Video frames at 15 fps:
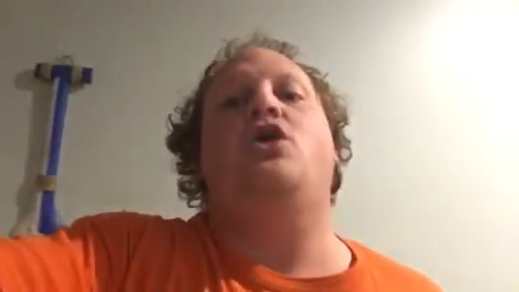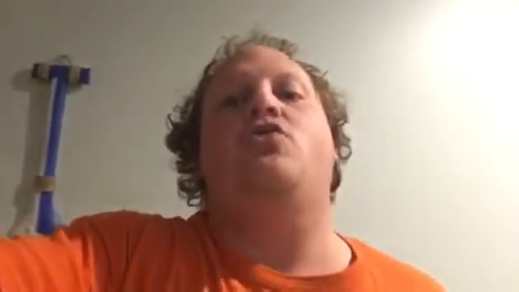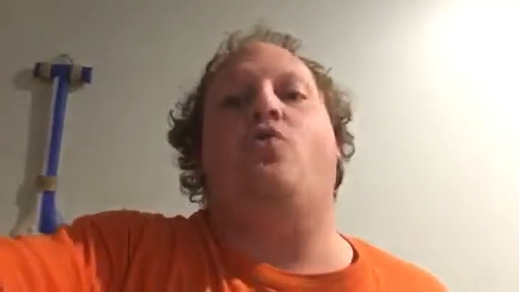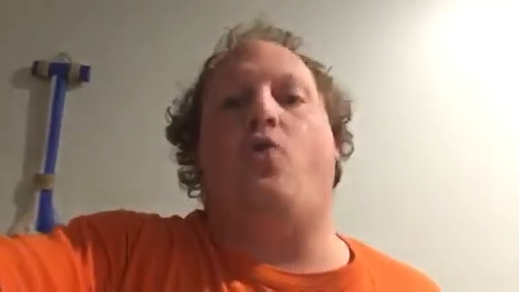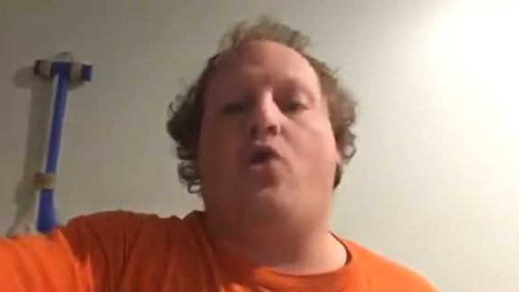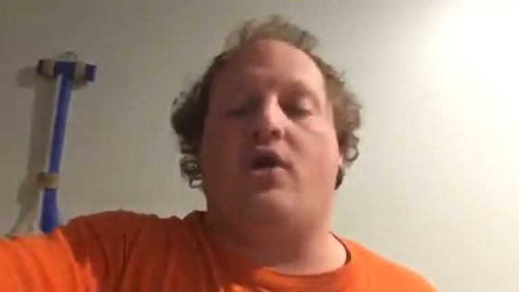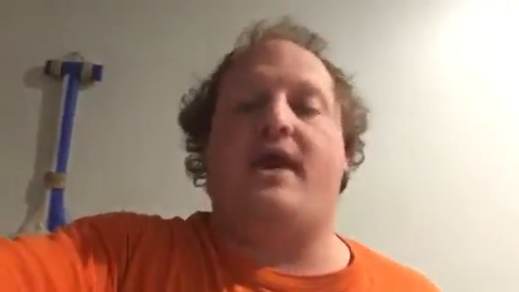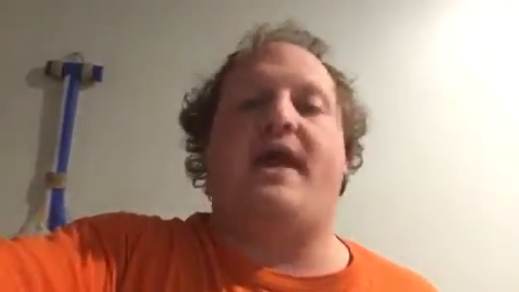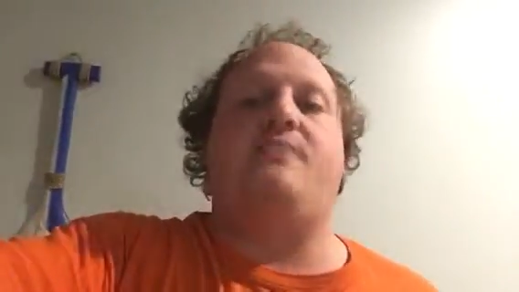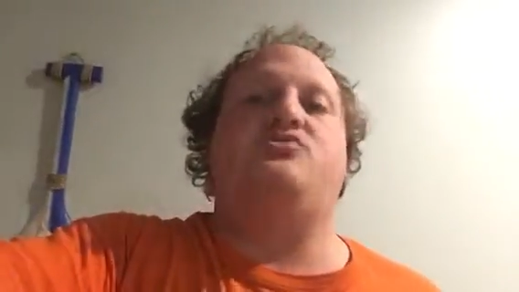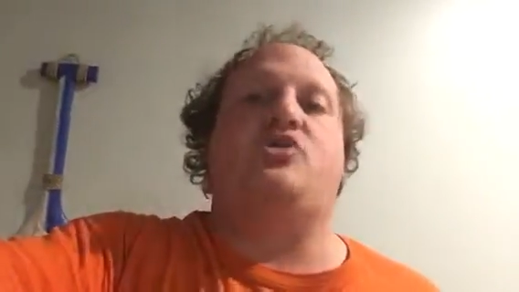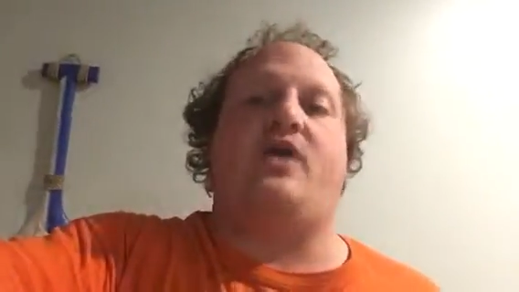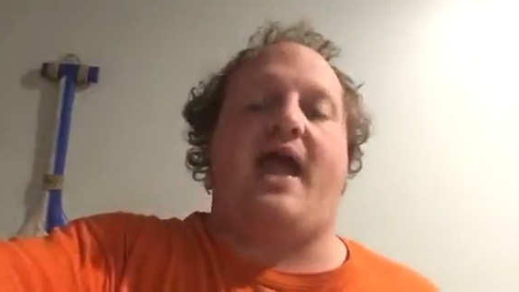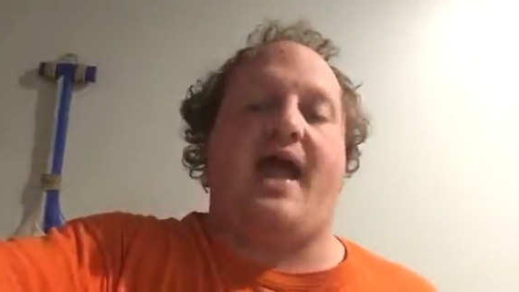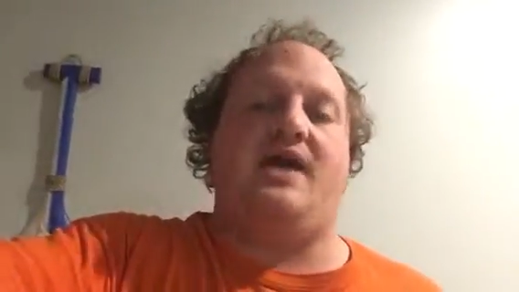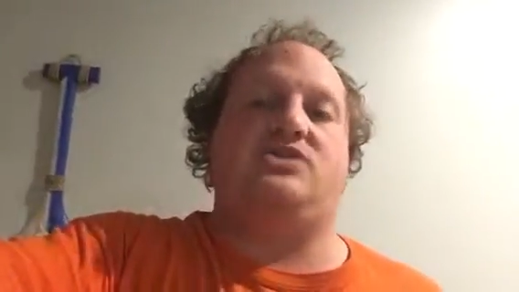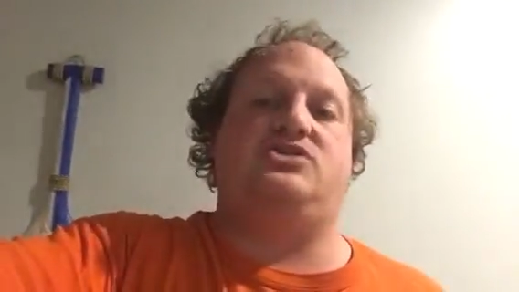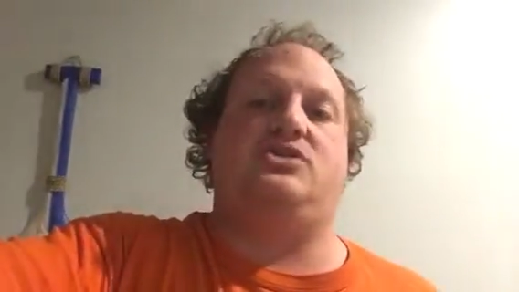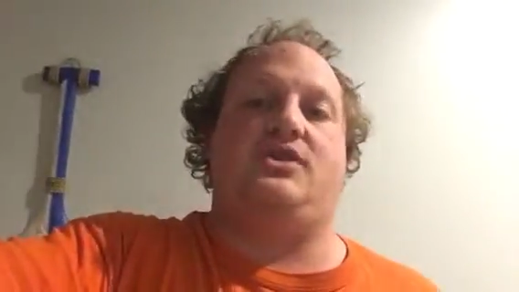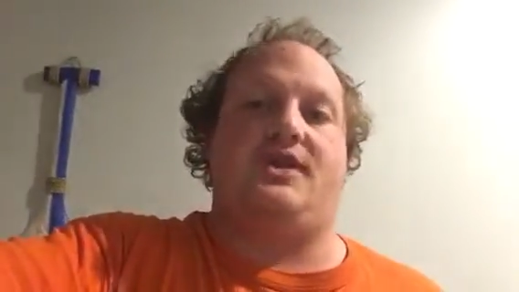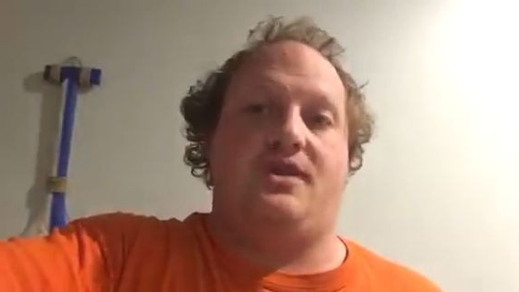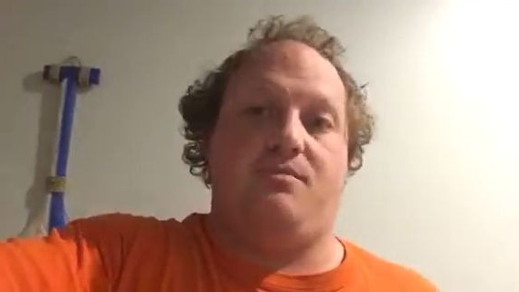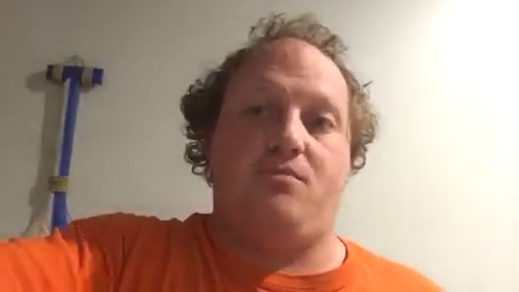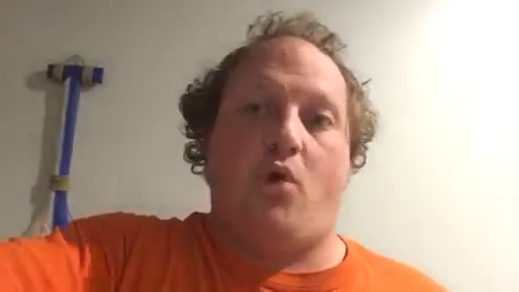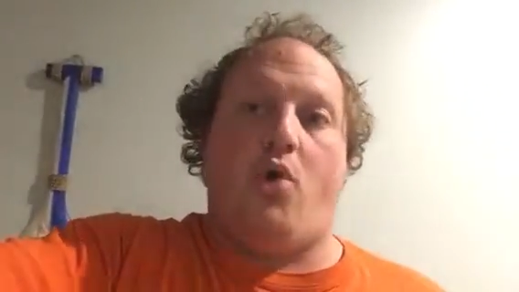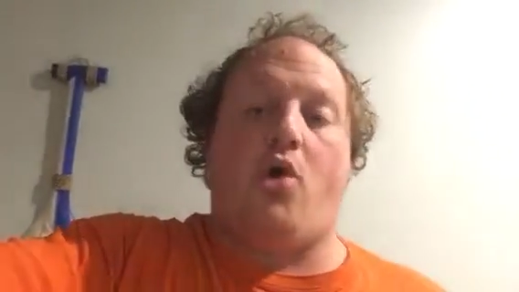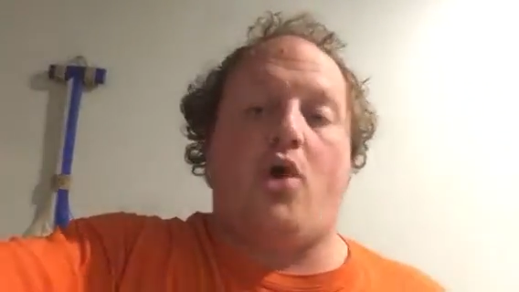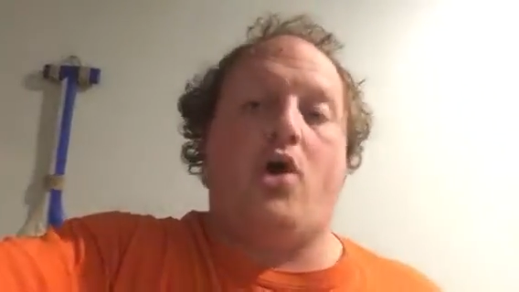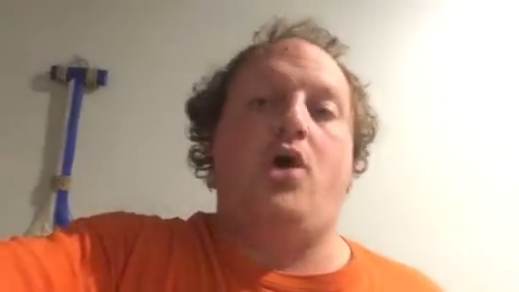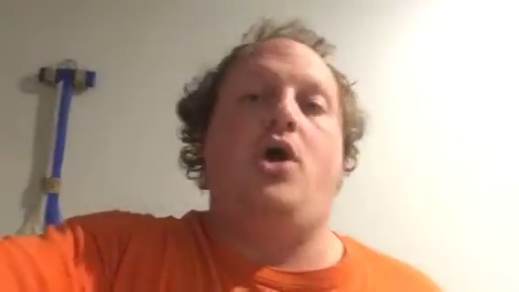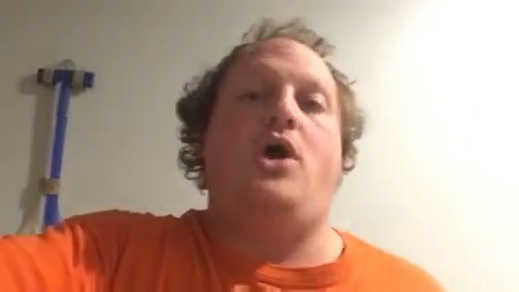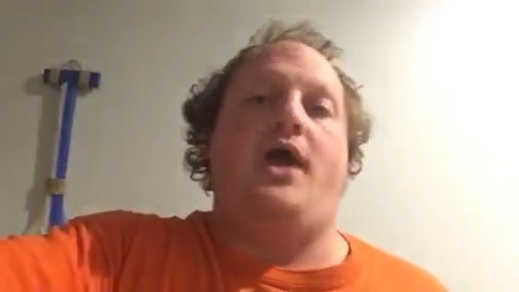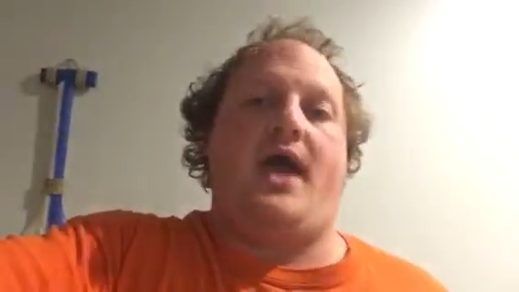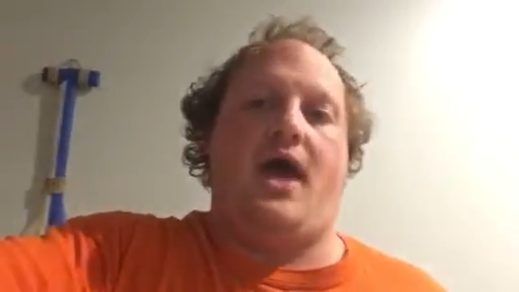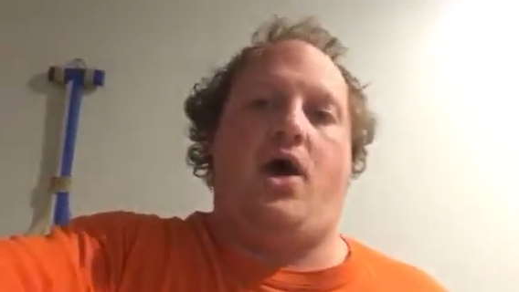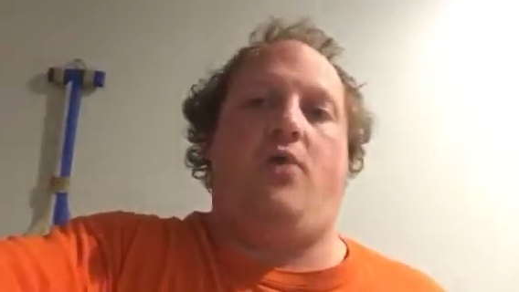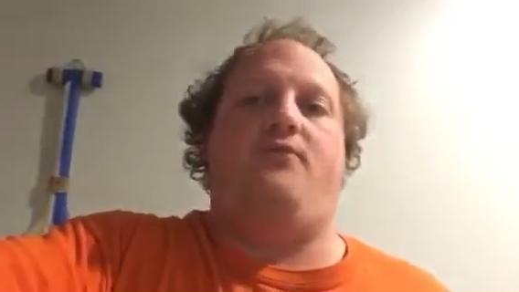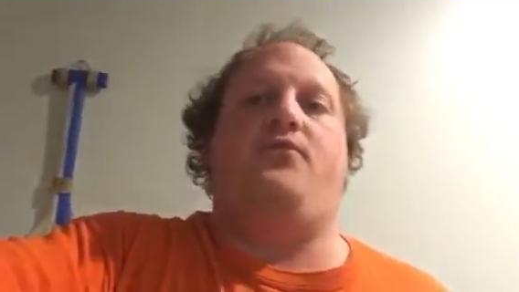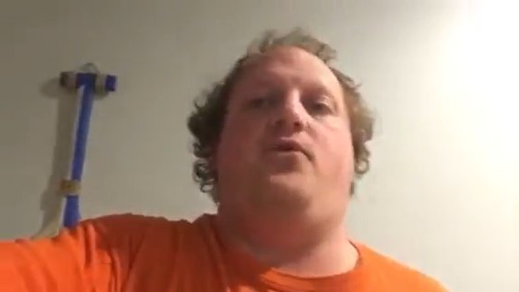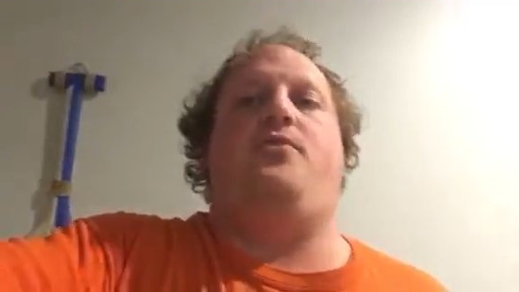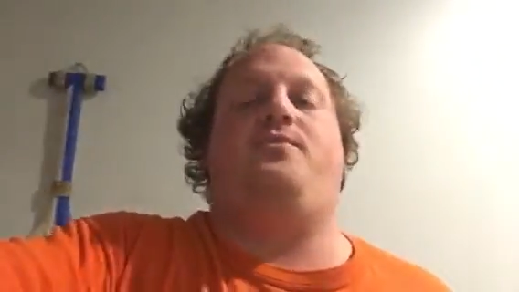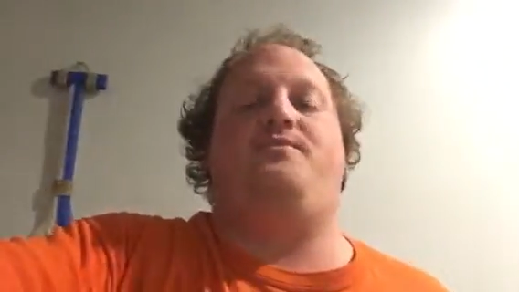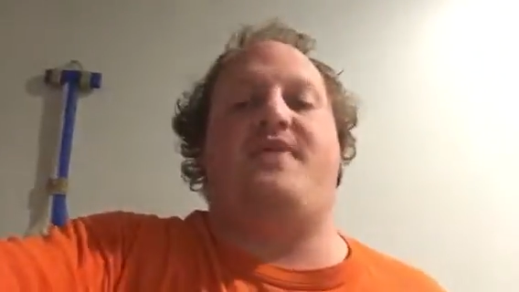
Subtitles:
The war games are actually more helpful.